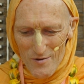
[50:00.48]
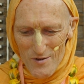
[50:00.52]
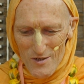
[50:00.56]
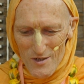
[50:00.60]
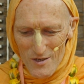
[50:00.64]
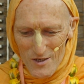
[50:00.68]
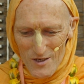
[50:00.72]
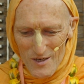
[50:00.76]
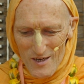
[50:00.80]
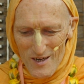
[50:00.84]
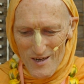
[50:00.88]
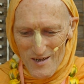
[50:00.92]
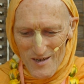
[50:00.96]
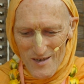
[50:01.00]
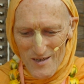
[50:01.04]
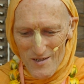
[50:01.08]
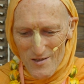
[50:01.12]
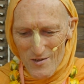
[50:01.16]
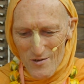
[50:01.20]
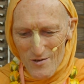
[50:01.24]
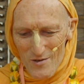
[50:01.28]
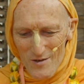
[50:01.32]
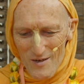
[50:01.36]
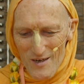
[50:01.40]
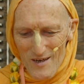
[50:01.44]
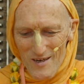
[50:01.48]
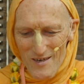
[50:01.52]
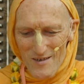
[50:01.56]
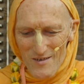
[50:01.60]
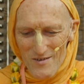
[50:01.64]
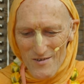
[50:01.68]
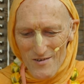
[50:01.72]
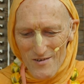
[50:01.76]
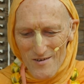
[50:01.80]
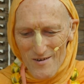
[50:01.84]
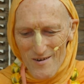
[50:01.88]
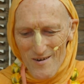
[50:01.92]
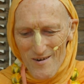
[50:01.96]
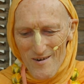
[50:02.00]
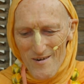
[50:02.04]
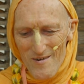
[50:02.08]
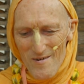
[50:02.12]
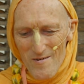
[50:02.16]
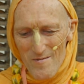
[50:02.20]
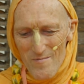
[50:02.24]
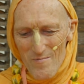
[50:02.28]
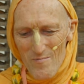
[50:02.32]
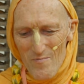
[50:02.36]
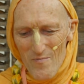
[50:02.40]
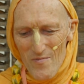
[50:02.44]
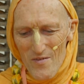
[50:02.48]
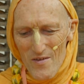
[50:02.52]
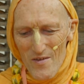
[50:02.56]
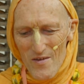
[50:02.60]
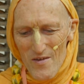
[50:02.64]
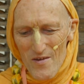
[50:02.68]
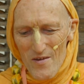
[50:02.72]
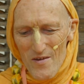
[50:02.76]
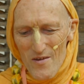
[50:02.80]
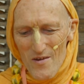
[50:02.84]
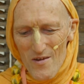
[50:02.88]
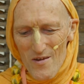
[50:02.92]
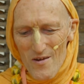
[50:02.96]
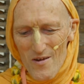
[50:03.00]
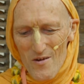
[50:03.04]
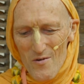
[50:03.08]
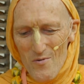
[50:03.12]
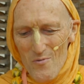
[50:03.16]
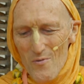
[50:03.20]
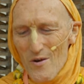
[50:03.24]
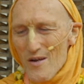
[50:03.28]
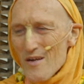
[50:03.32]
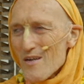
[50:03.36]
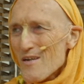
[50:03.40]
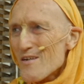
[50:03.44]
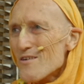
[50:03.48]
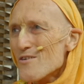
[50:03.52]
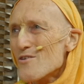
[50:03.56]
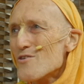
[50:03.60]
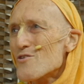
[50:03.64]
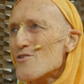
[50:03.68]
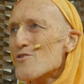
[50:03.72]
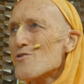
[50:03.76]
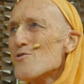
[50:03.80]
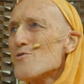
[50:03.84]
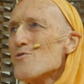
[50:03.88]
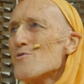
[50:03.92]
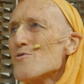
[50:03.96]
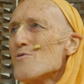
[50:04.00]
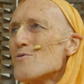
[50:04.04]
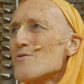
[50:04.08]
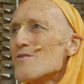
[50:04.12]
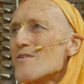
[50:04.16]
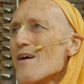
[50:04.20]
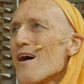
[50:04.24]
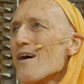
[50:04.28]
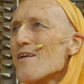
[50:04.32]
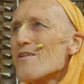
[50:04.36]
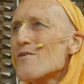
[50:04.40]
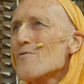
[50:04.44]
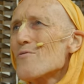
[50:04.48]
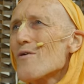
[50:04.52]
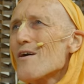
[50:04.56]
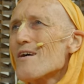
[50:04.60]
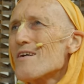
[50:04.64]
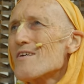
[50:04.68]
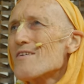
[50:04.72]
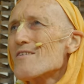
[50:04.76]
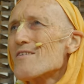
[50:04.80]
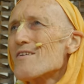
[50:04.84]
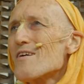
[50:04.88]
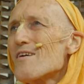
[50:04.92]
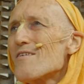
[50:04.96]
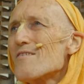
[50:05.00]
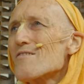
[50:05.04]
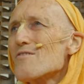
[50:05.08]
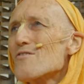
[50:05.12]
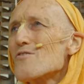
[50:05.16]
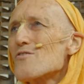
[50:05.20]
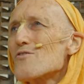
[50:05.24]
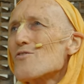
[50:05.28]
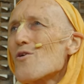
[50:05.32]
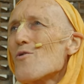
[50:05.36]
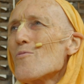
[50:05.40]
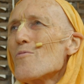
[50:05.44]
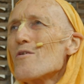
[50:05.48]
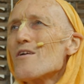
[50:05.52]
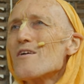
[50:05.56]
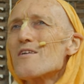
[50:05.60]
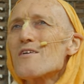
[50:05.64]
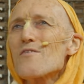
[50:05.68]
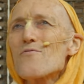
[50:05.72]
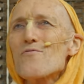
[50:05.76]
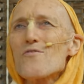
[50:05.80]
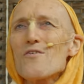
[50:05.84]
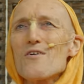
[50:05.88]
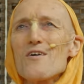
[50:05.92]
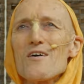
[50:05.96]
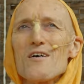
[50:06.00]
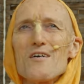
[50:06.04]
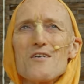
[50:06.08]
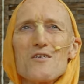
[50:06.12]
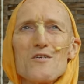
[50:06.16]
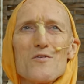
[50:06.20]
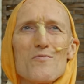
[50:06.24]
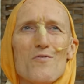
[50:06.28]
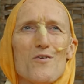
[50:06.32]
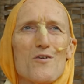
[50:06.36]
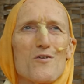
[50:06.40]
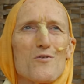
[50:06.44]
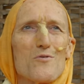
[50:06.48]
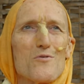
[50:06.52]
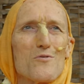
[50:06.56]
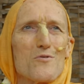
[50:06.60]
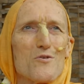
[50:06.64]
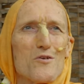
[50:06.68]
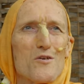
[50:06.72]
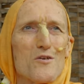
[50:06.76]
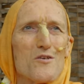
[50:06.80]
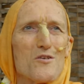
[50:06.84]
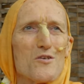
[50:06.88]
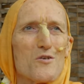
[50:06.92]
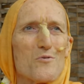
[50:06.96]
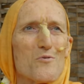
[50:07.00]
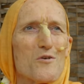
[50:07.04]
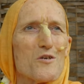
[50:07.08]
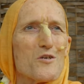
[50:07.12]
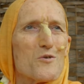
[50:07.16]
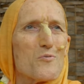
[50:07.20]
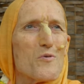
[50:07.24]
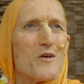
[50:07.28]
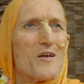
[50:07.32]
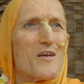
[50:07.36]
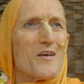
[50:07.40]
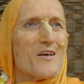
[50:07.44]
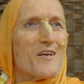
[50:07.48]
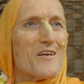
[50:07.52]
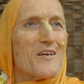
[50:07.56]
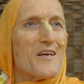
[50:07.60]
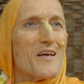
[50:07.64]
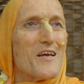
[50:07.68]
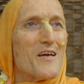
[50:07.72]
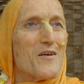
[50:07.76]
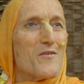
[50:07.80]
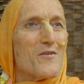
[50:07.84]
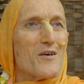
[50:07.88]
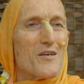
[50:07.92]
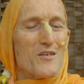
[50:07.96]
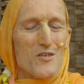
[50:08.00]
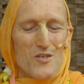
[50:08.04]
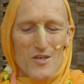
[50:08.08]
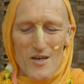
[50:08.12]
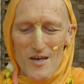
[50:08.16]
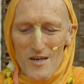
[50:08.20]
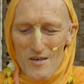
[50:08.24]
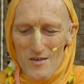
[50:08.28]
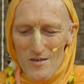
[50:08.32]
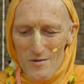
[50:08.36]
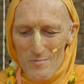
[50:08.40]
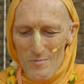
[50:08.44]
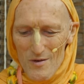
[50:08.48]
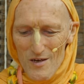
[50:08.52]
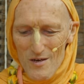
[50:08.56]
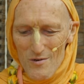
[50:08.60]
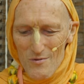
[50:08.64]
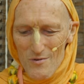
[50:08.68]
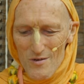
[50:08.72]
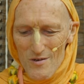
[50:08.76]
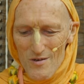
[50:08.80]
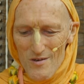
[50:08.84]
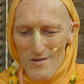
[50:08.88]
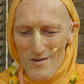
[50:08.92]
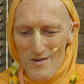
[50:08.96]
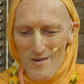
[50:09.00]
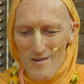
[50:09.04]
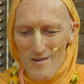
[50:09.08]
Krishna Nityadas. We can choose, otherwise, there are so many different kinds of illusions which we can hear and chant about.